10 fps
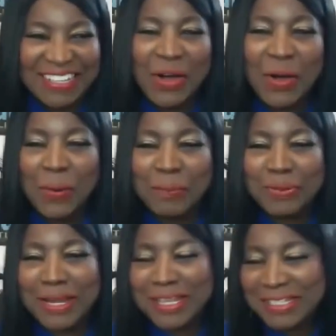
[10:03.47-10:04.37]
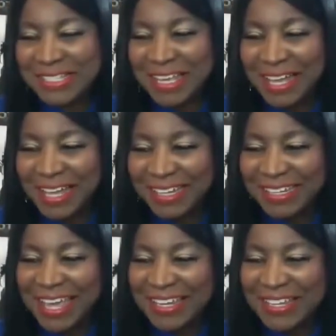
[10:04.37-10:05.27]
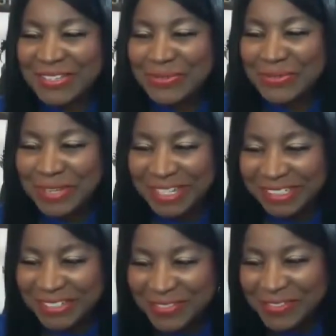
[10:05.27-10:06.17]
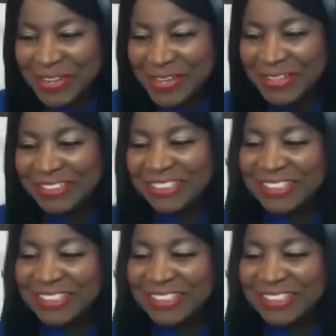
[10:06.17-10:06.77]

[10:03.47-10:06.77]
Oh, praise God. That is wonderful.